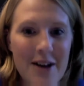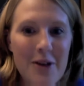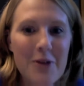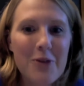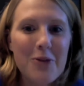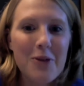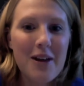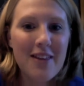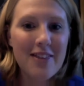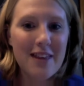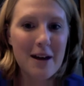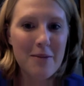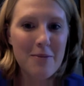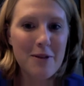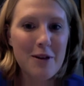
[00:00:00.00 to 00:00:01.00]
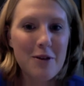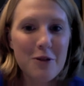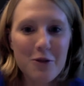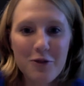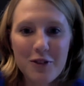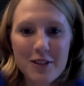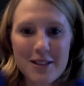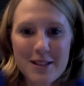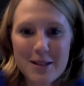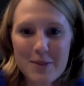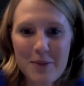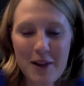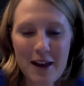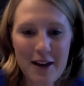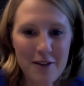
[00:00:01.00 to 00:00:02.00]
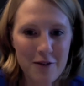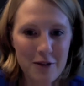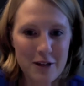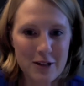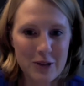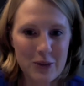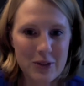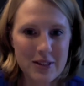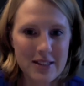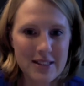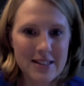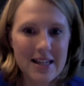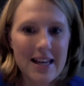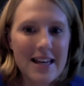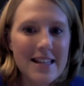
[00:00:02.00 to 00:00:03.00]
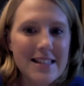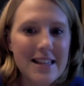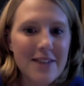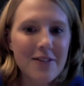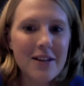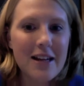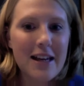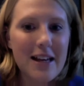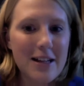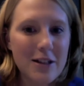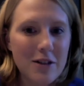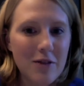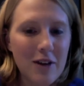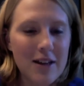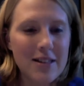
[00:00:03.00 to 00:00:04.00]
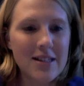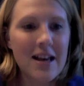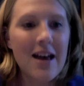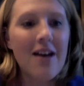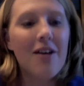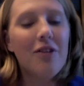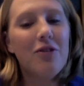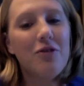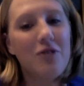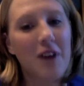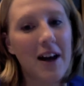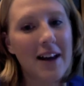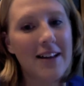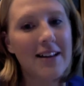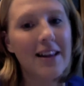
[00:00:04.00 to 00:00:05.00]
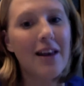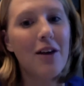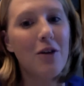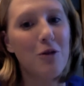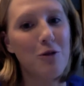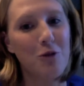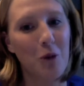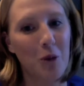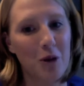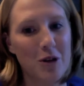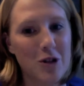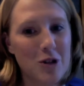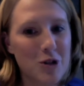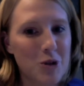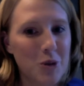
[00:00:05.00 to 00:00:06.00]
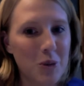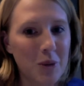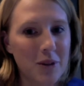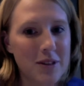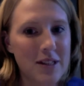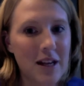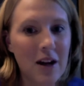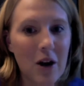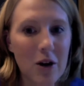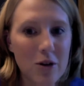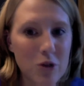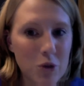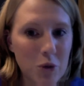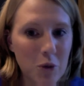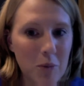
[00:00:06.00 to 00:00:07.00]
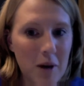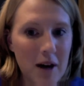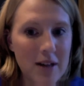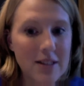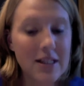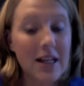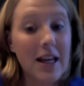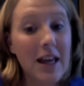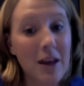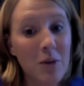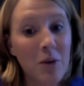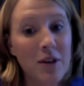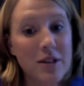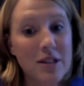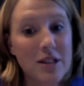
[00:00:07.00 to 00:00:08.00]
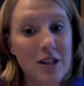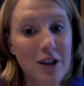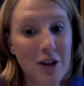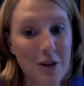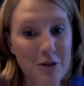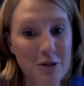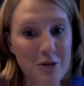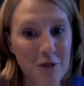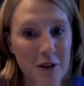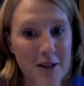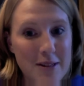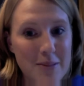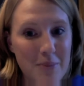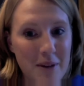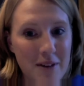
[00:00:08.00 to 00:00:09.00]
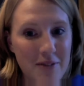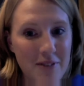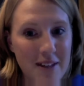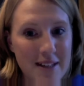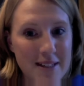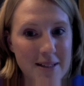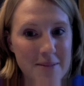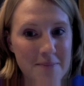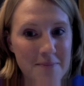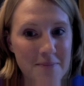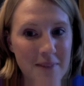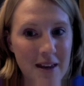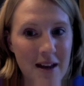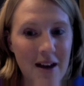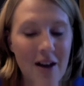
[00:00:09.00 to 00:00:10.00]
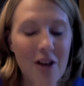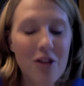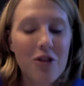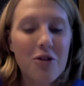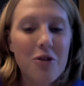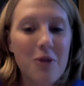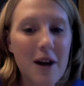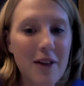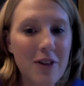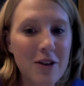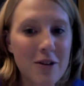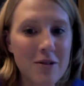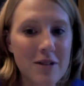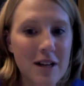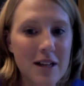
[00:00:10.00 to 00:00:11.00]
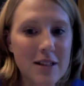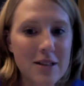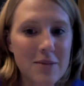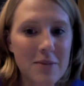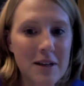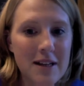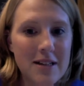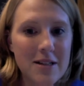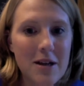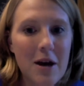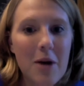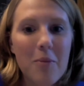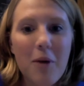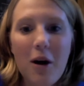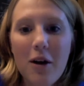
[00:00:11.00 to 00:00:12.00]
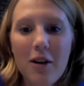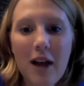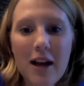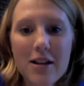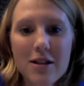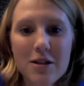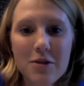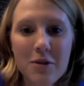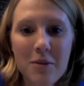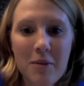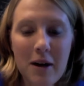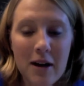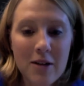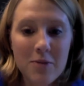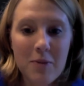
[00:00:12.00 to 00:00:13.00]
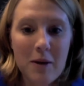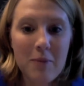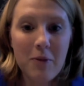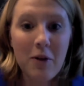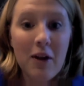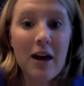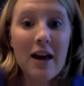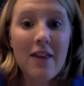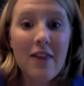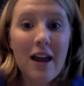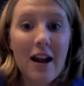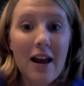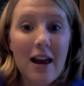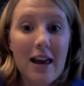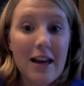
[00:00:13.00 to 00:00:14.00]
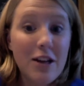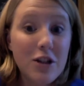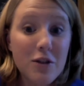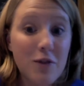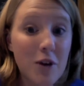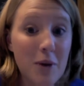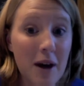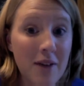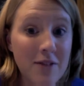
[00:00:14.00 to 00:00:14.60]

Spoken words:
with a beautiful display of resources. He's given each of us finely forged tools in our toolbox that he wants to use for his benefit. Throughout the New Testament, Paul likes to remind people that each of you have